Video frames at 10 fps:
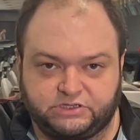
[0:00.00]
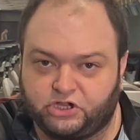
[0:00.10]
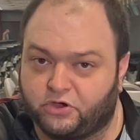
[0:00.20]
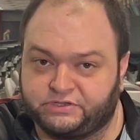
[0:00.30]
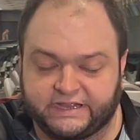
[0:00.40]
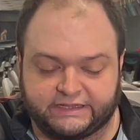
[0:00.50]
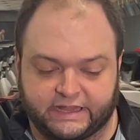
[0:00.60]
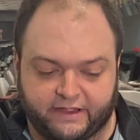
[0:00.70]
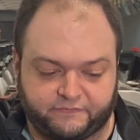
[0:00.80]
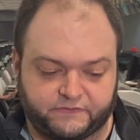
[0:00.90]
go dead
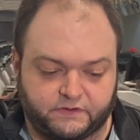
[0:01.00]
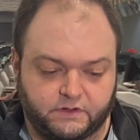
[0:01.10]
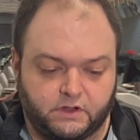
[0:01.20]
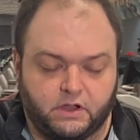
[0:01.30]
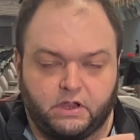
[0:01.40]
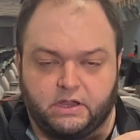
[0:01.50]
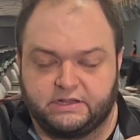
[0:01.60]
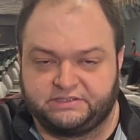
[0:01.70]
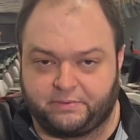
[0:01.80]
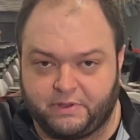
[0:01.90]
left.
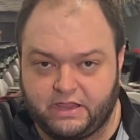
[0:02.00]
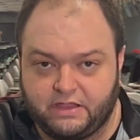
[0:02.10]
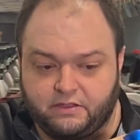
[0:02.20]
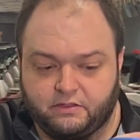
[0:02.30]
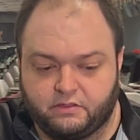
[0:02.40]
To me,